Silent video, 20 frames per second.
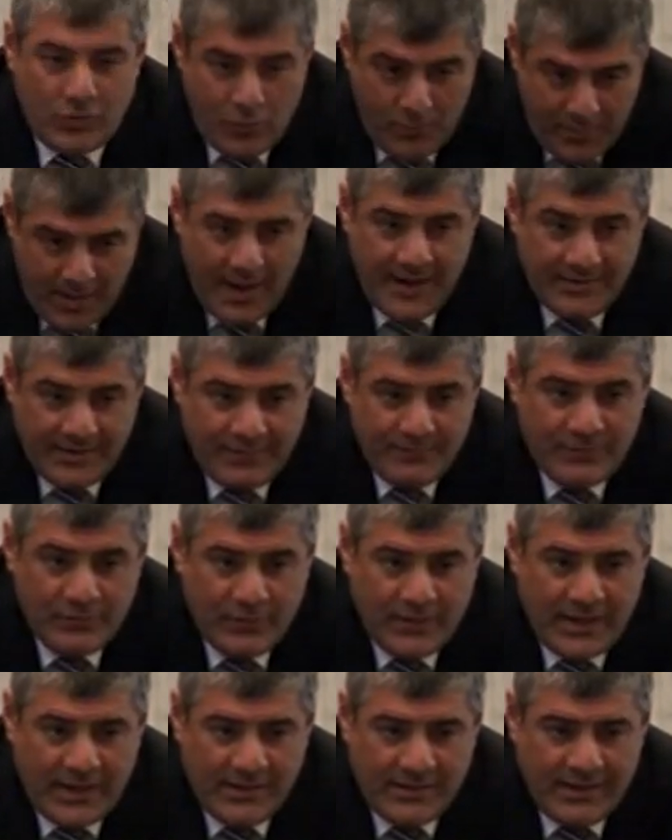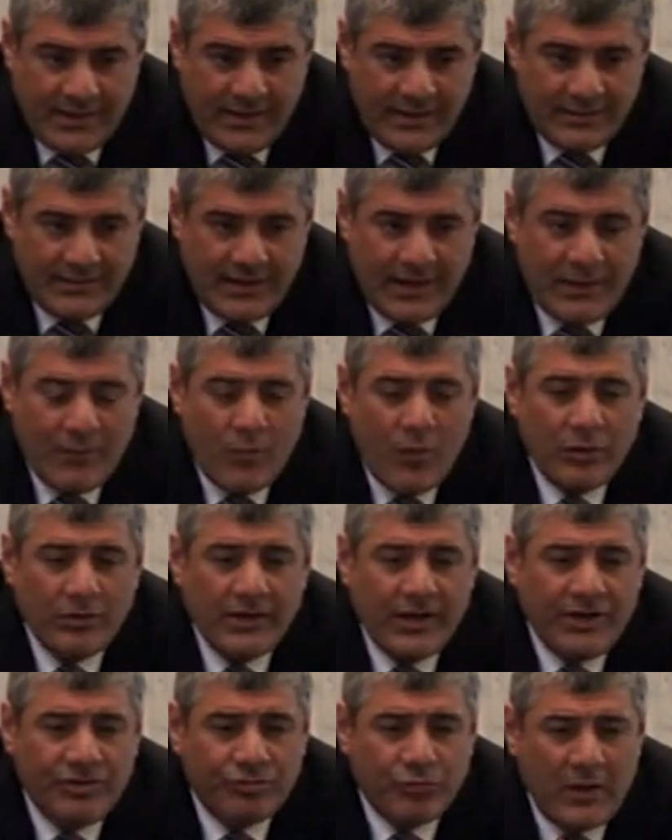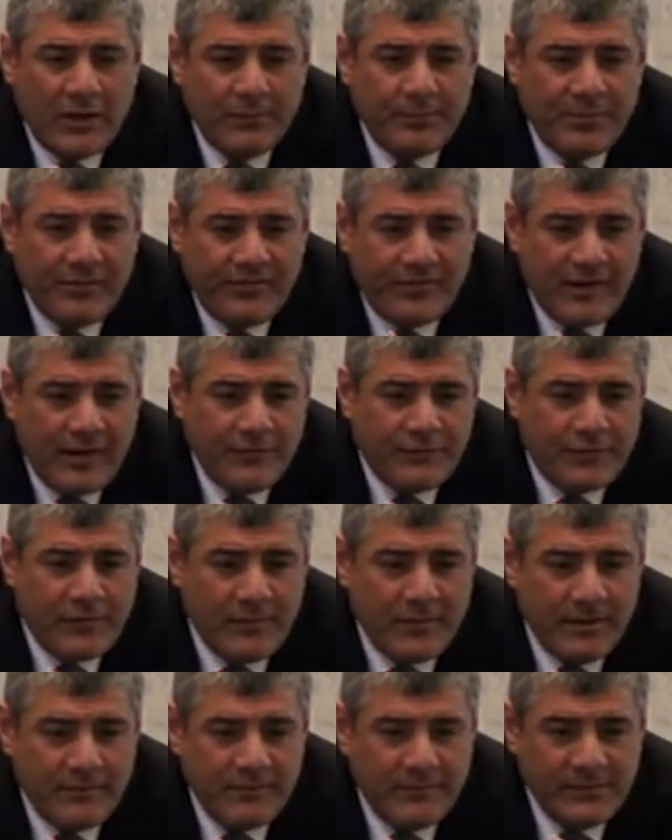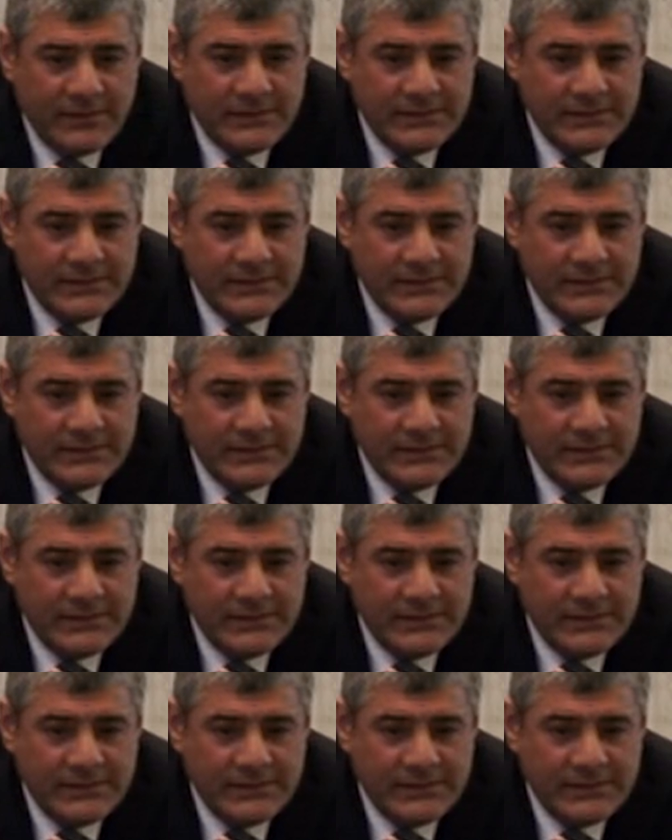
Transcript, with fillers: combine them together, they won't reach 1% from him.